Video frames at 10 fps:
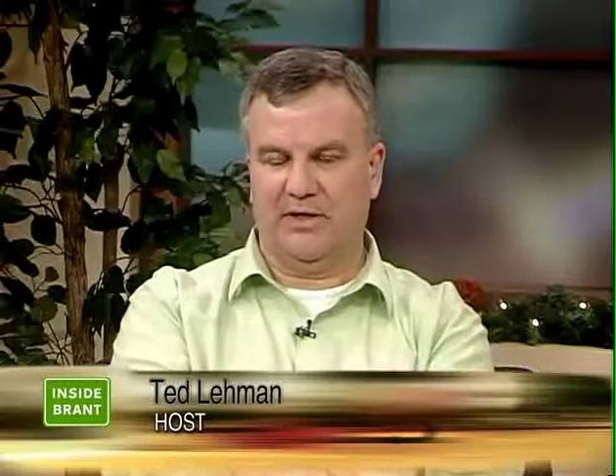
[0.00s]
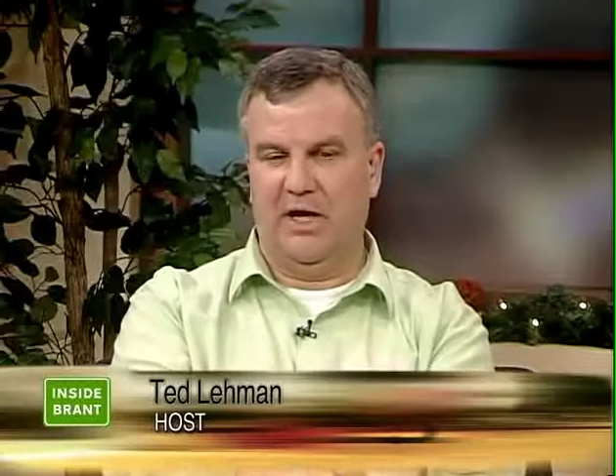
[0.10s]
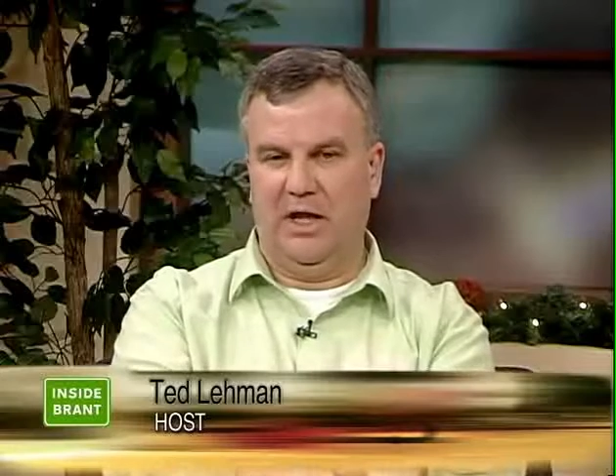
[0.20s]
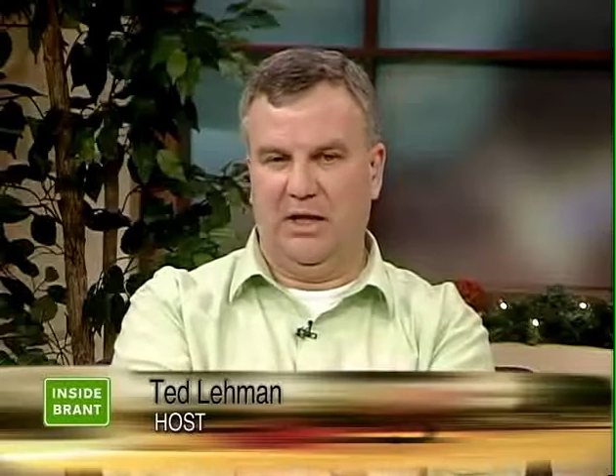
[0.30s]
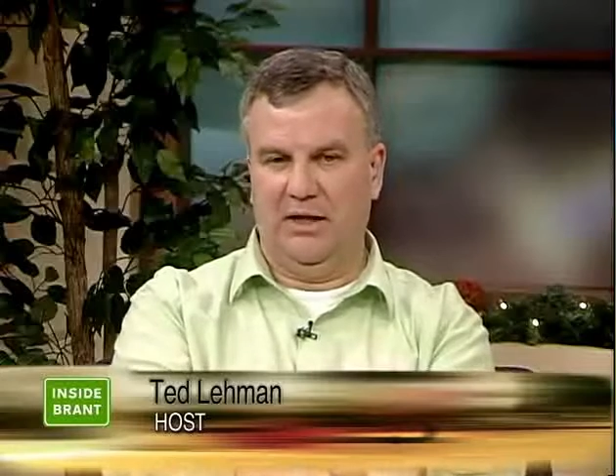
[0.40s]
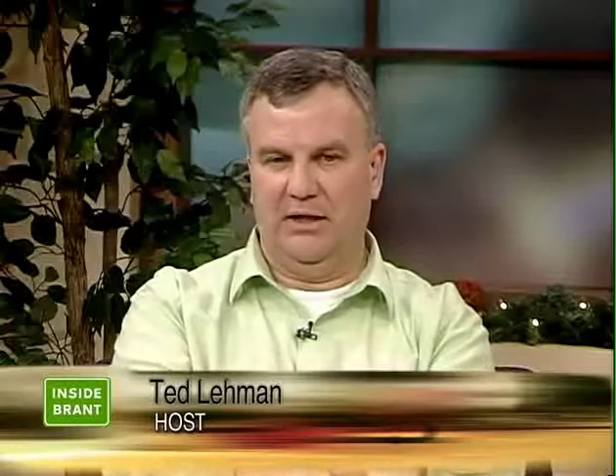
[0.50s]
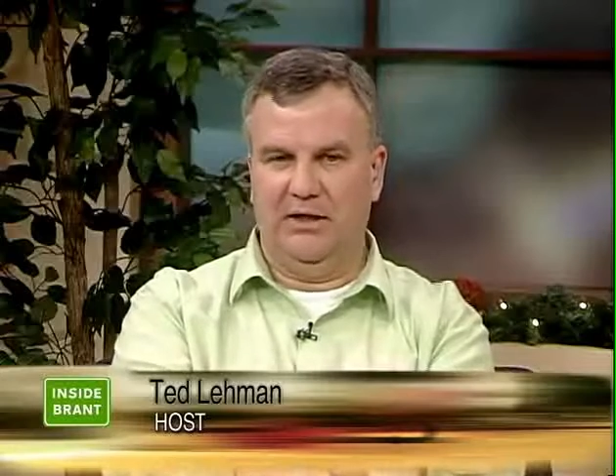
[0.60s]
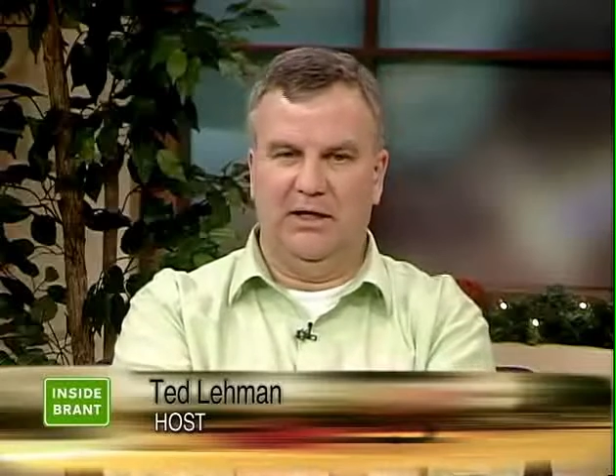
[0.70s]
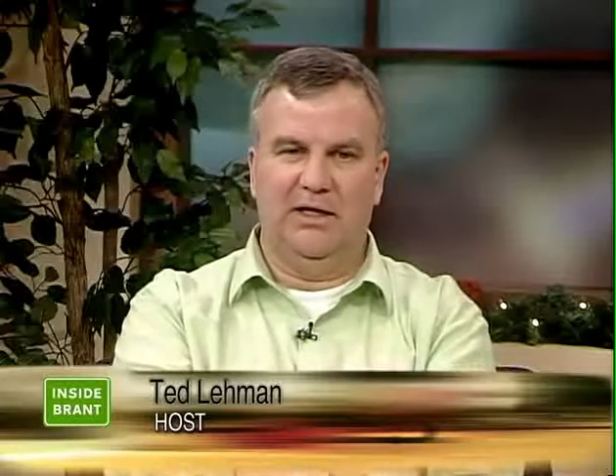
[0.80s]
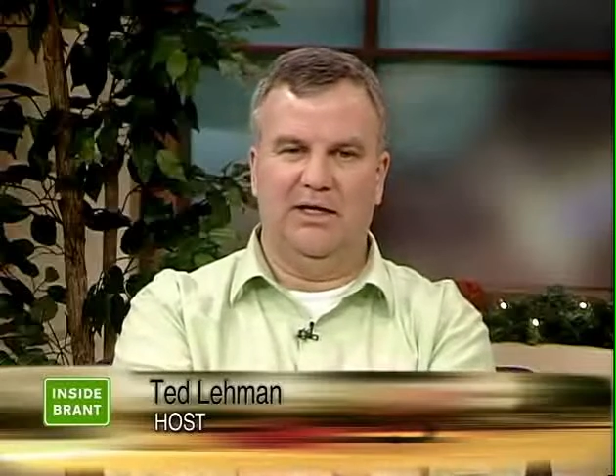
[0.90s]
a-calling.
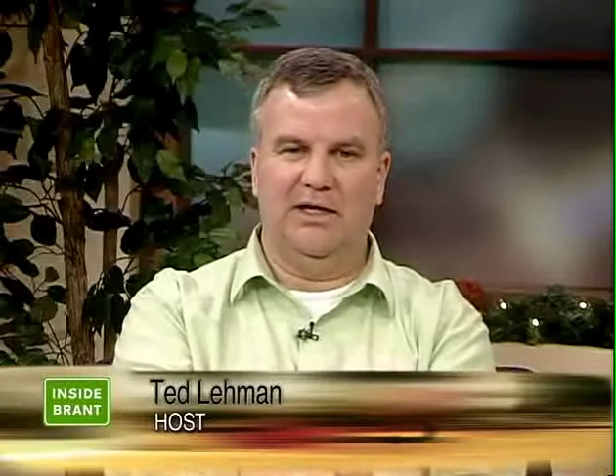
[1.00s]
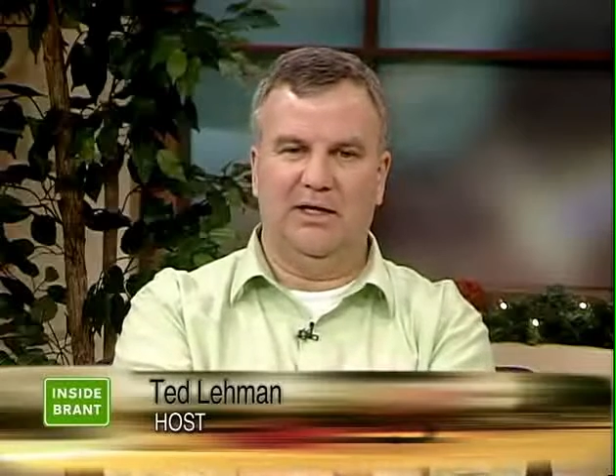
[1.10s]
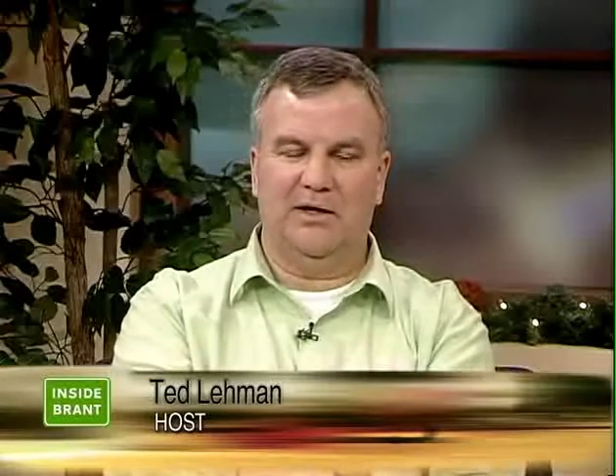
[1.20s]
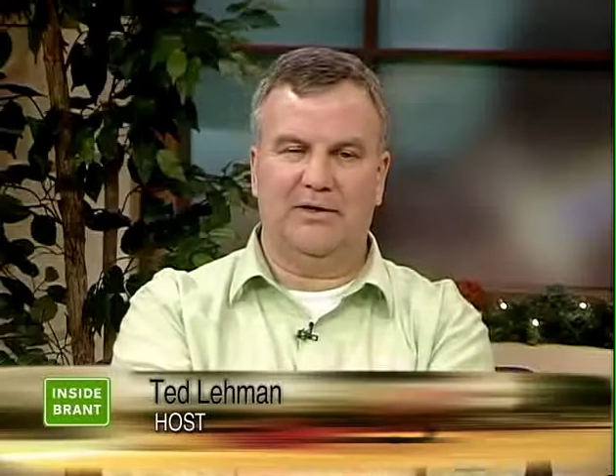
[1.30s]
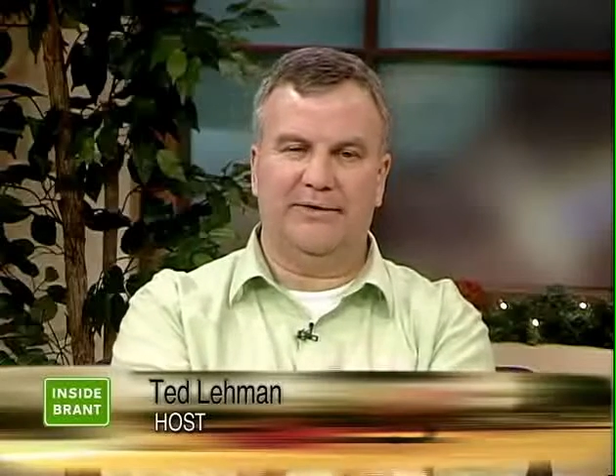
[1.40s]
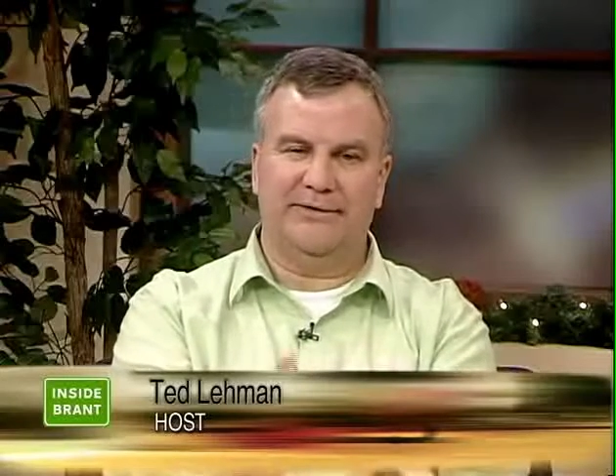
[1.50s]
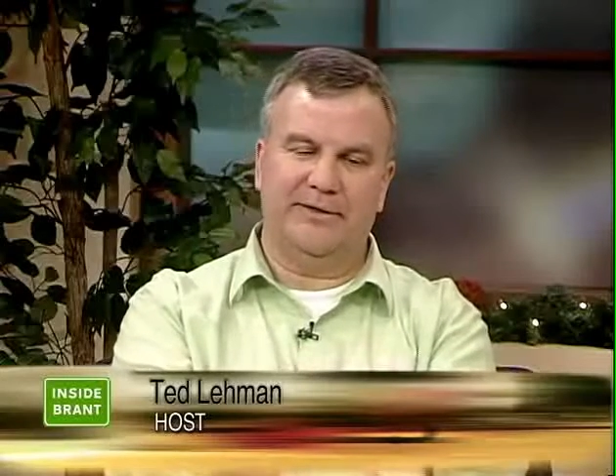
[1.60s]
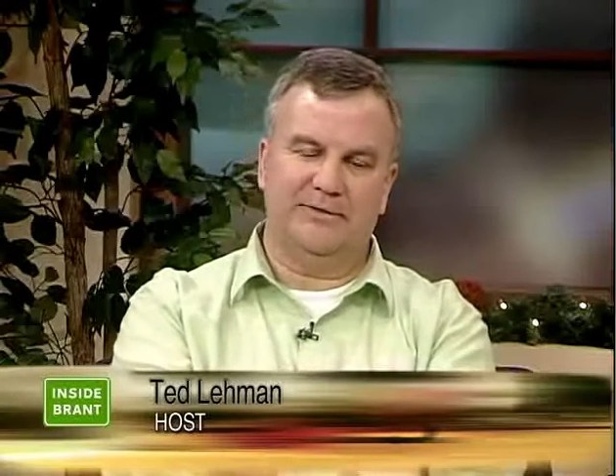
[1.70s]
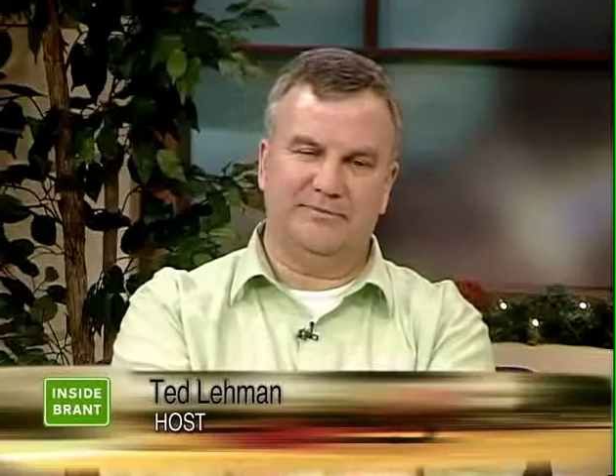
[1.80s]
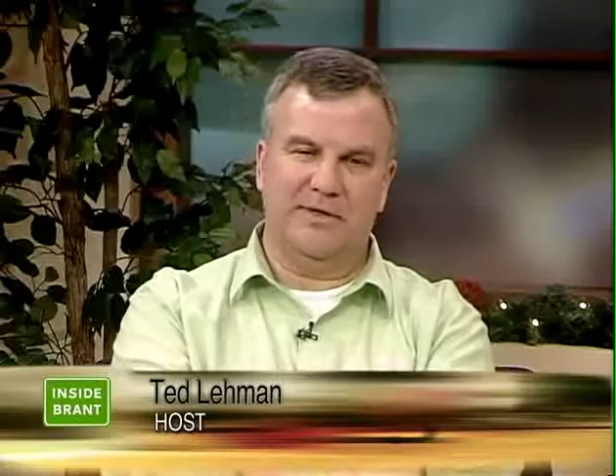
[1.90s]
Our